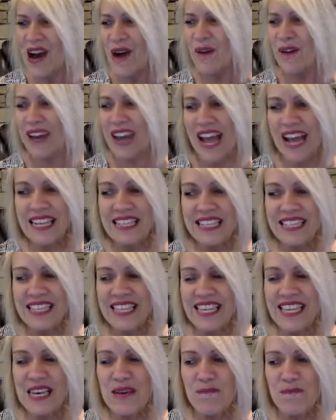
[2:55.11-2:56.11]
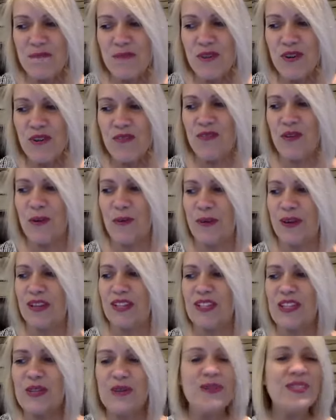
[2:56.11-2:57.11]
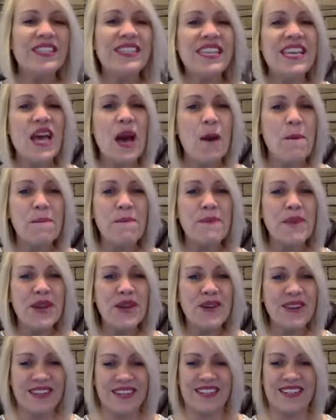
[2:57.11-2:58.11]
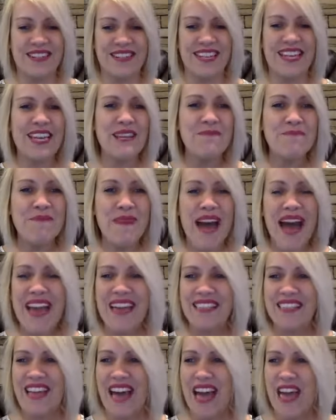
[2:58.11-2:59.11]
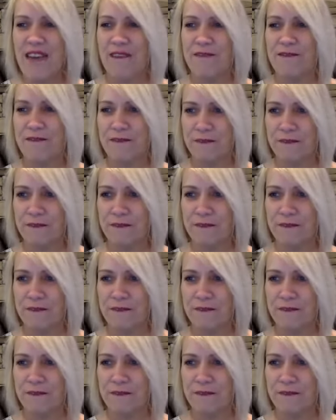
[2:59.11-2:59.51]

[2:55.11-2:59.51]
When I see immovable, you see a miracle in my life.